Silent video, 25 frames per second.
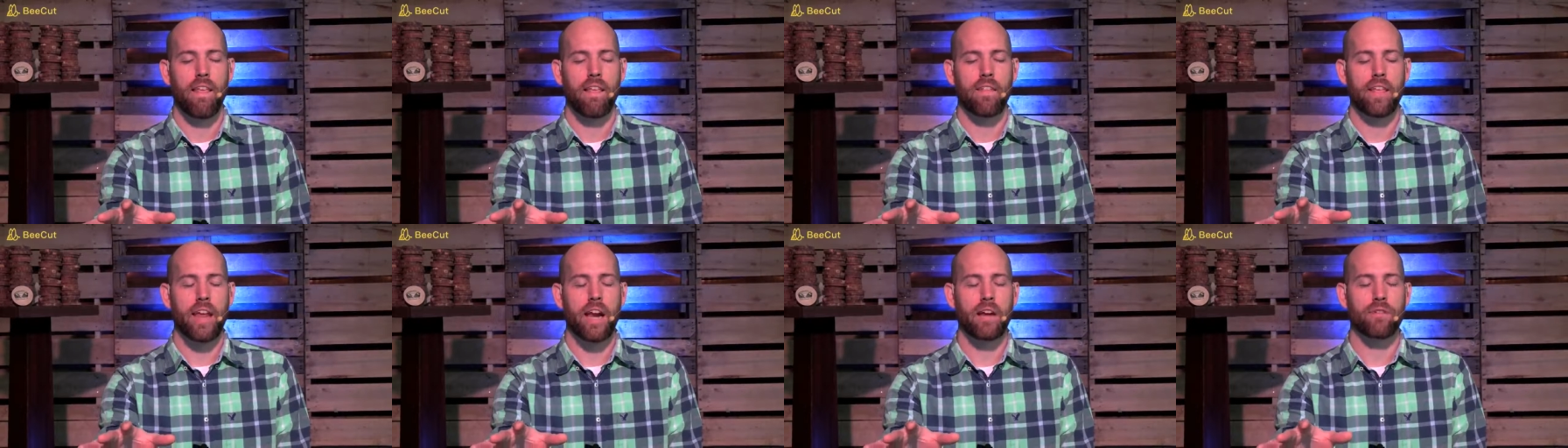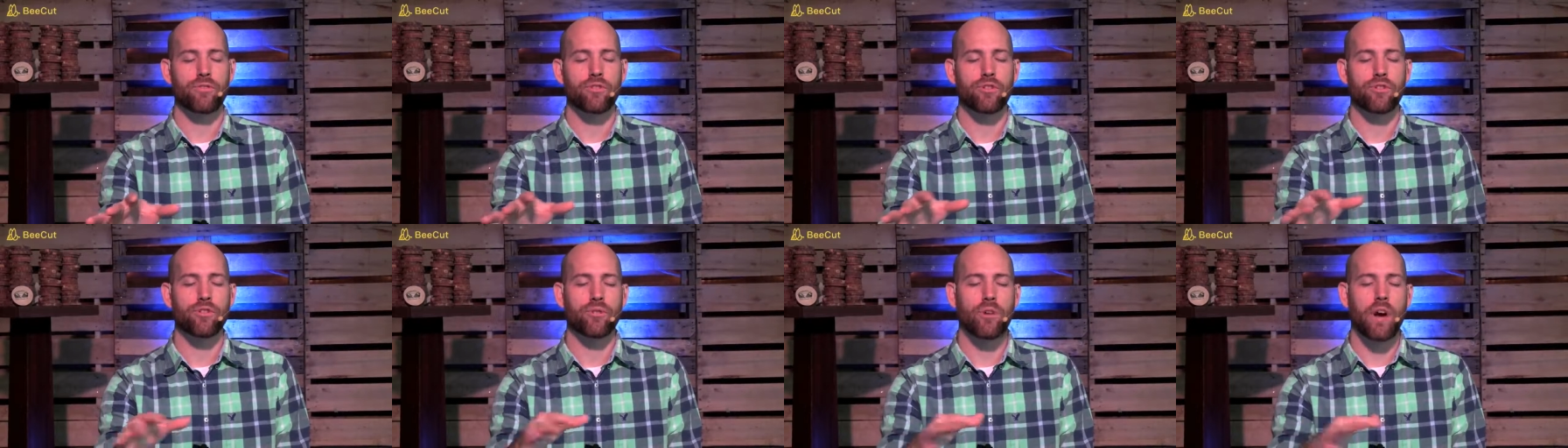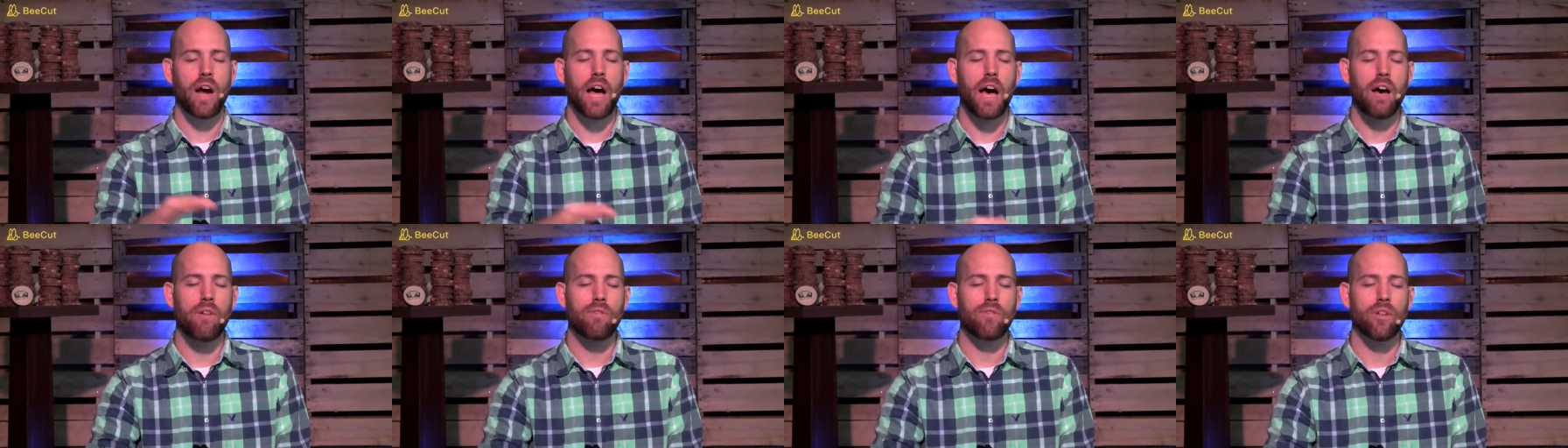That I've
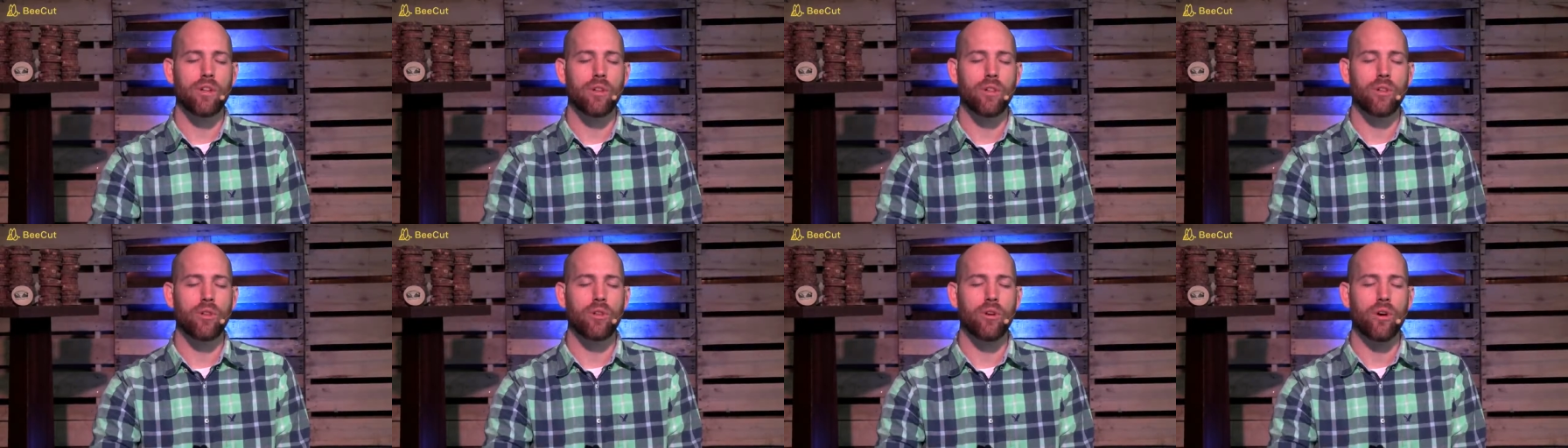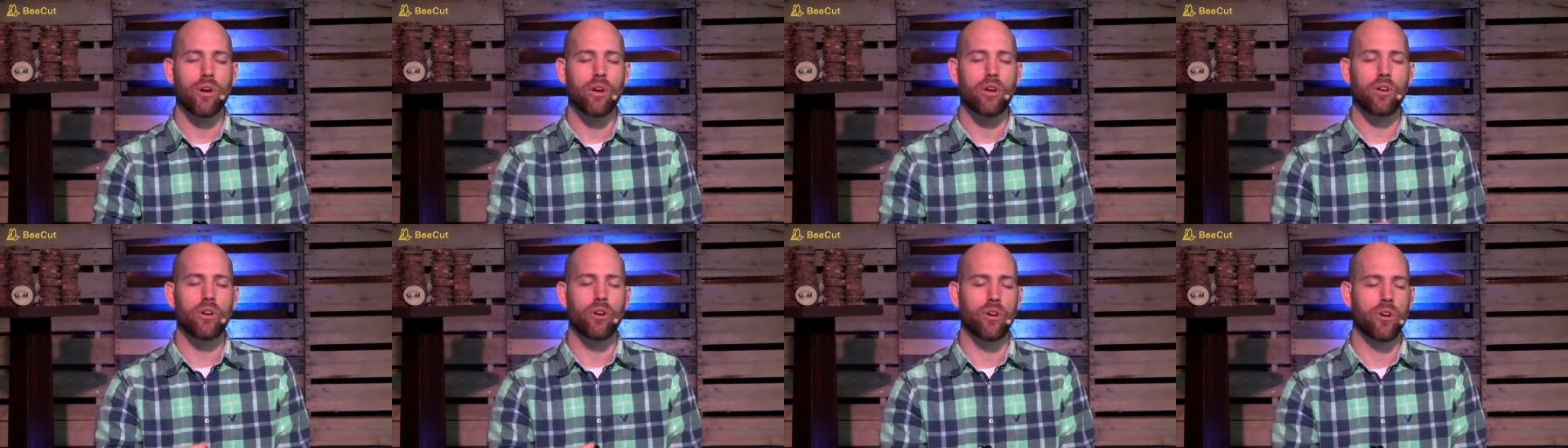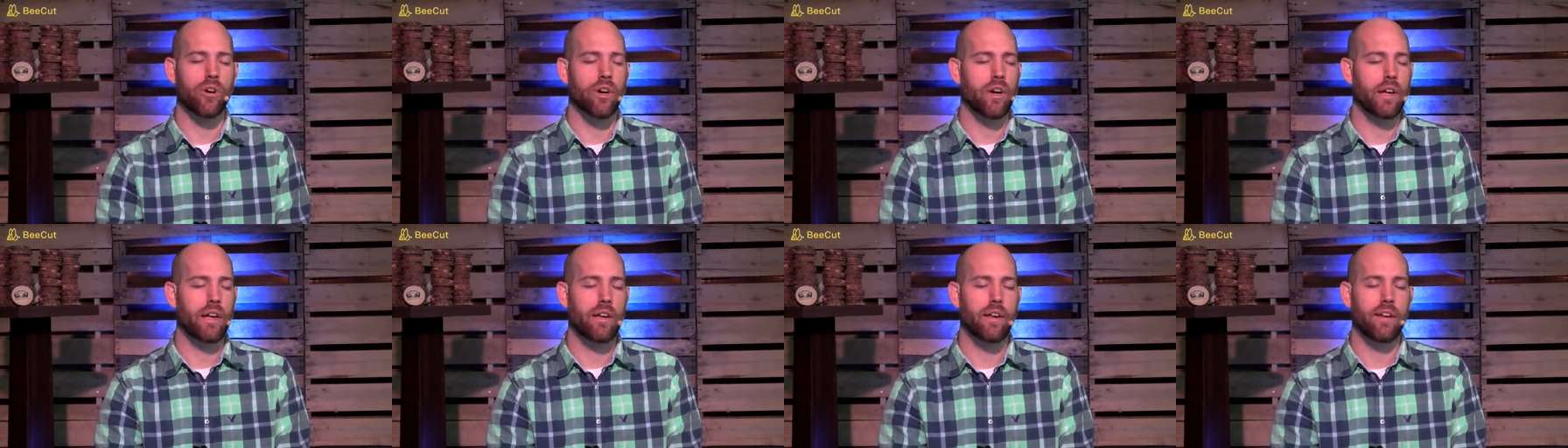strived to look
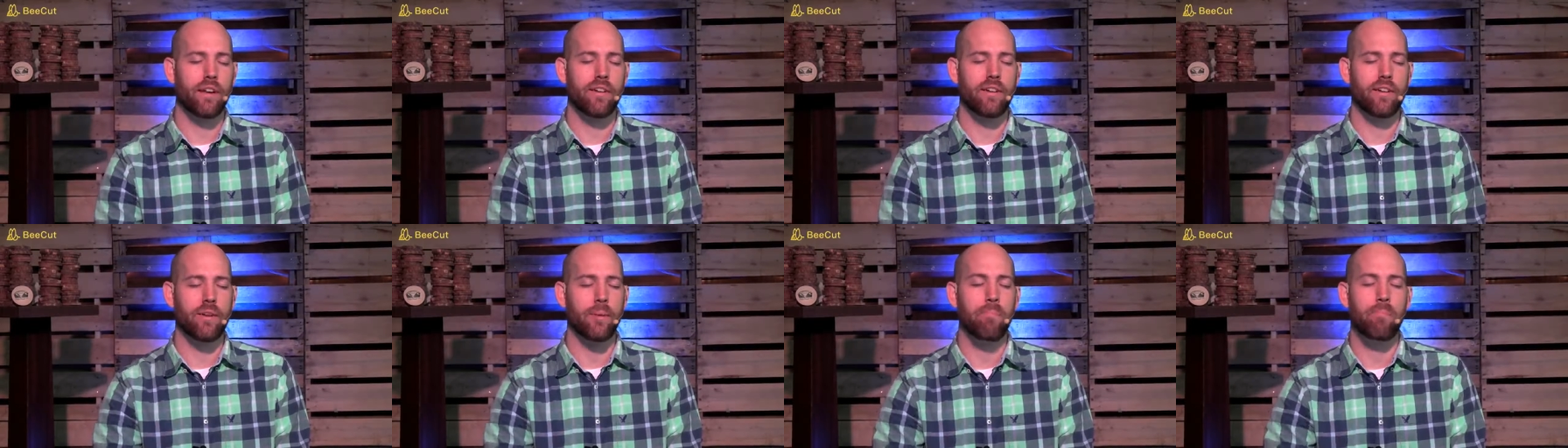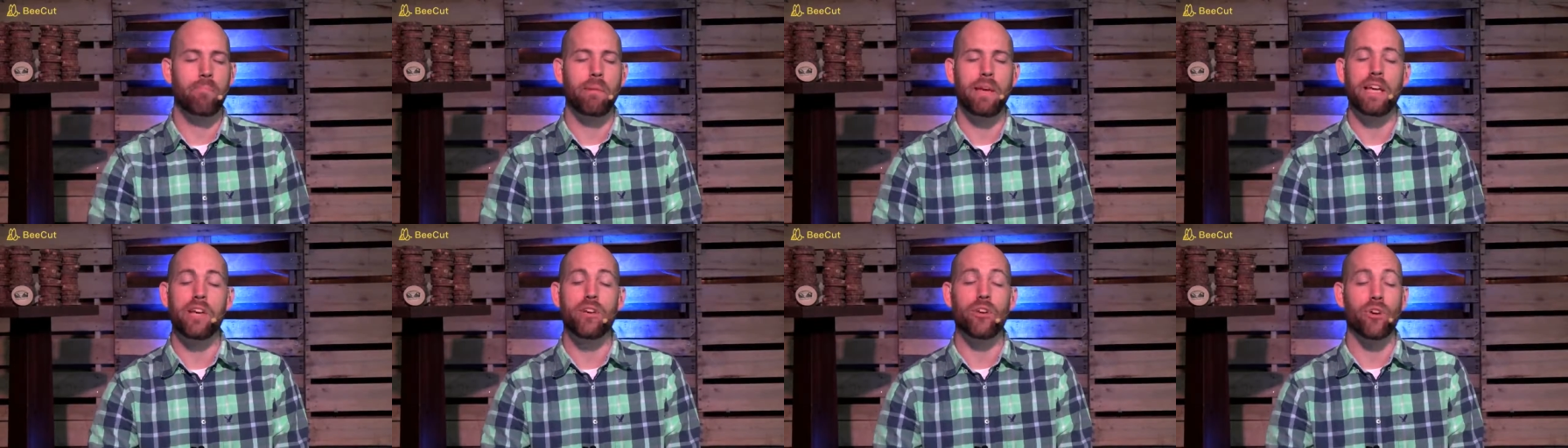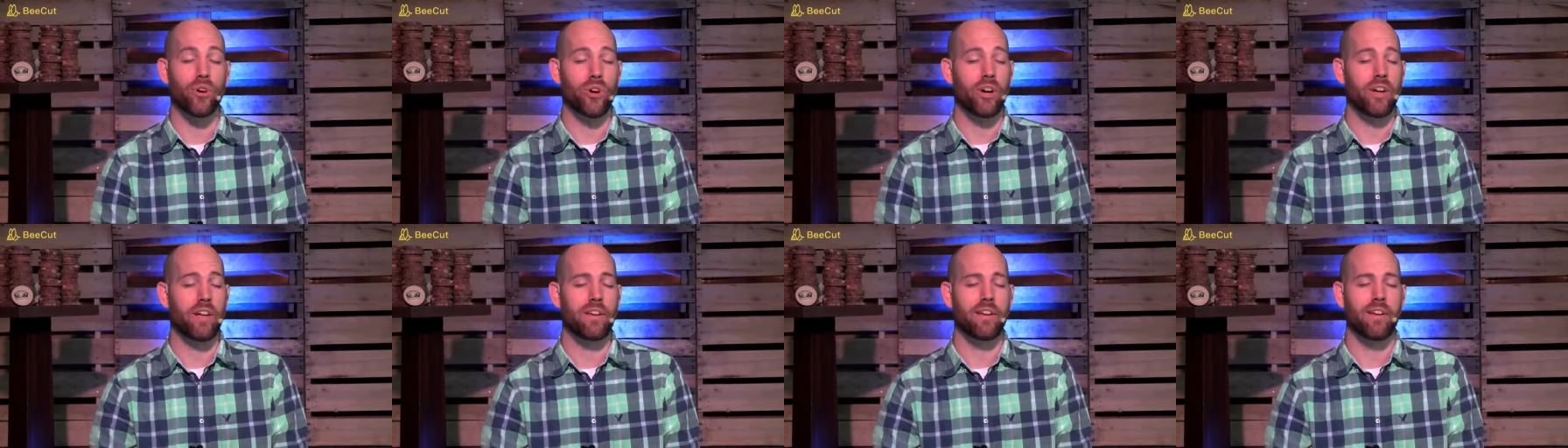good, to be
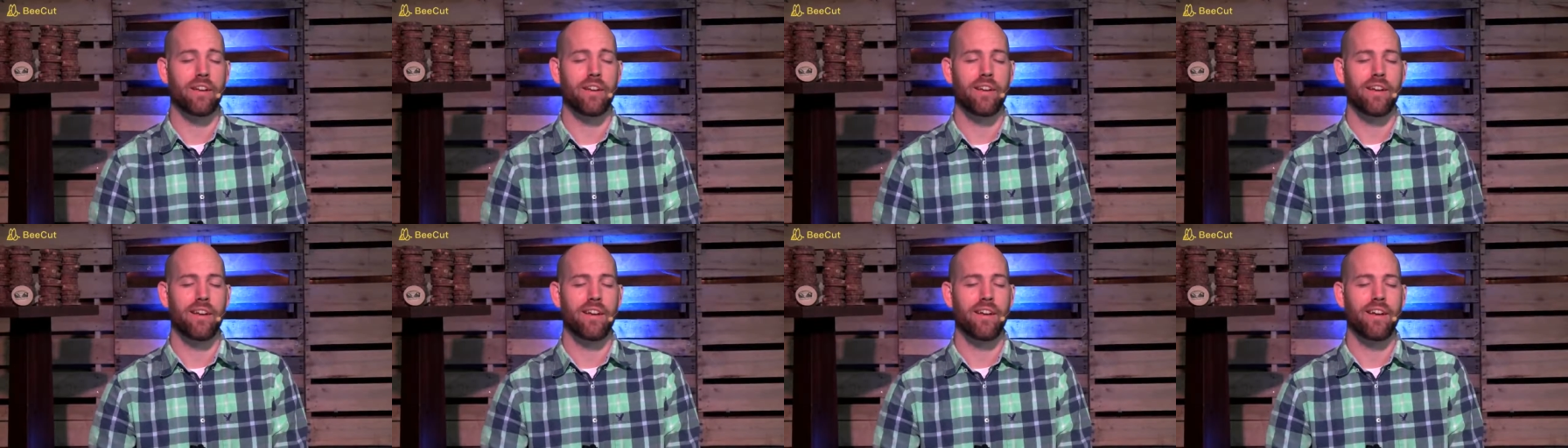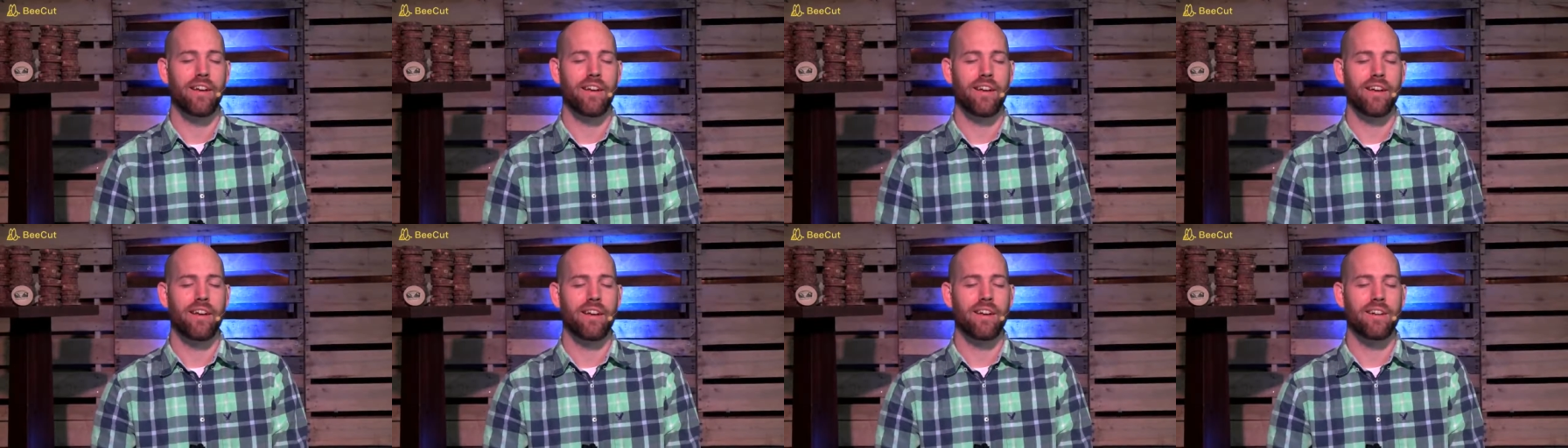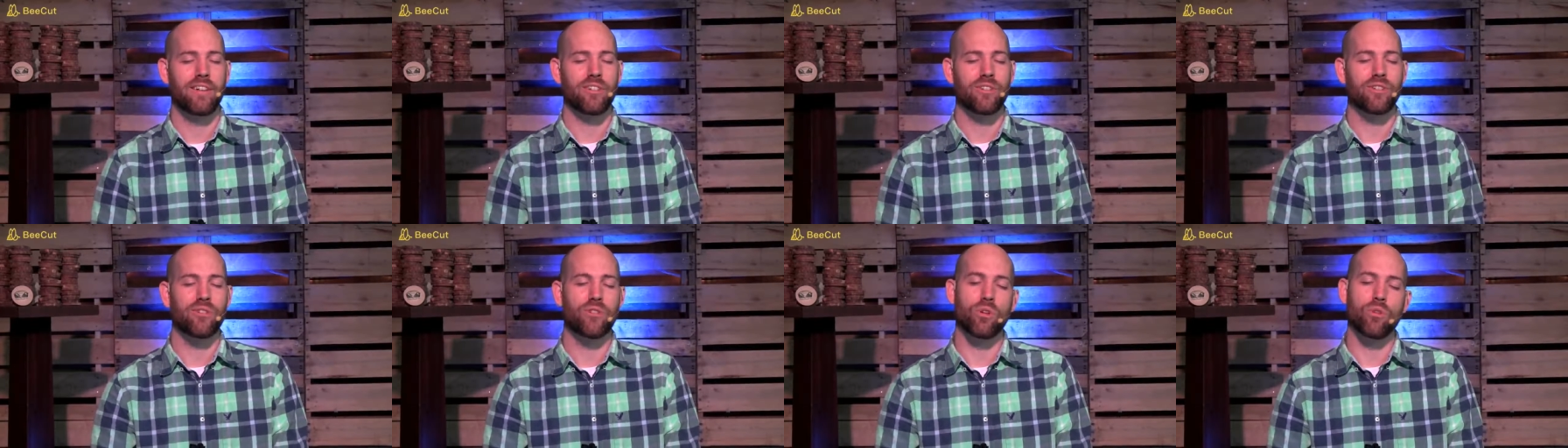good,
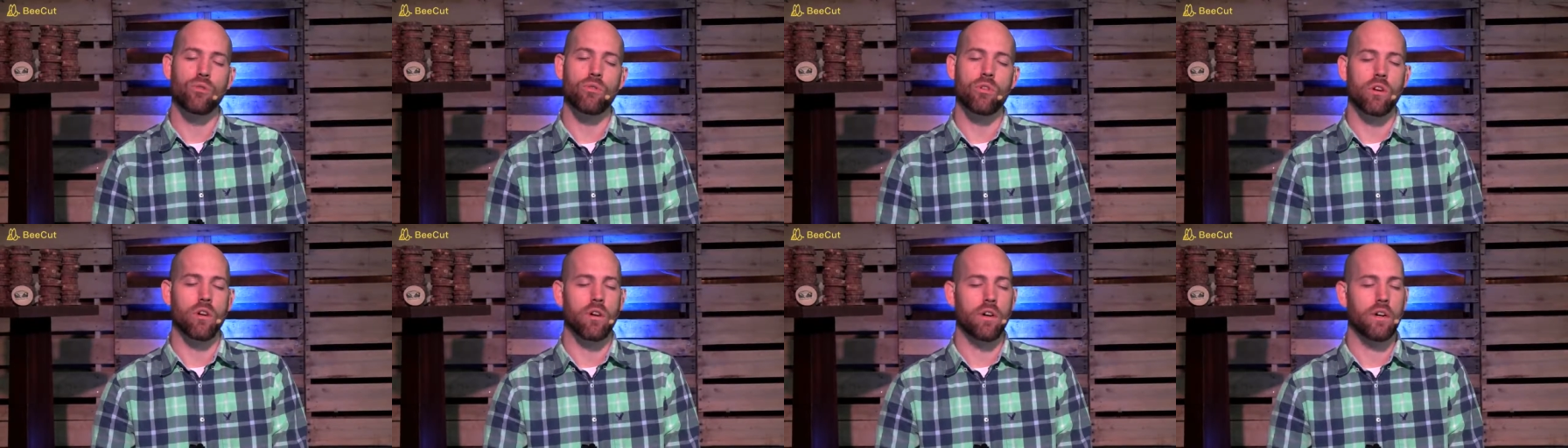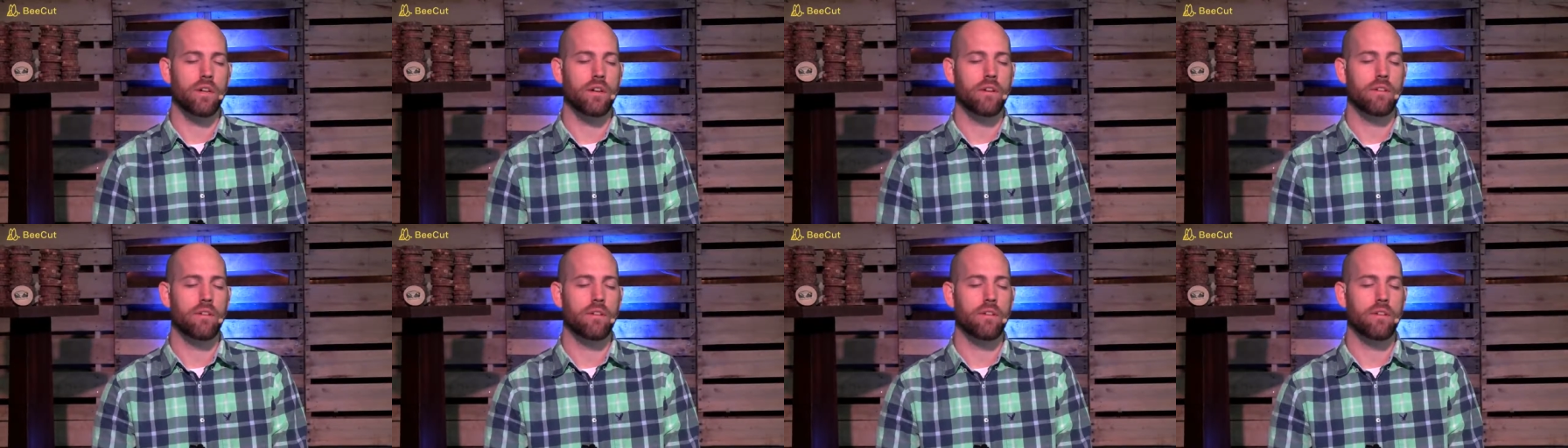to do good.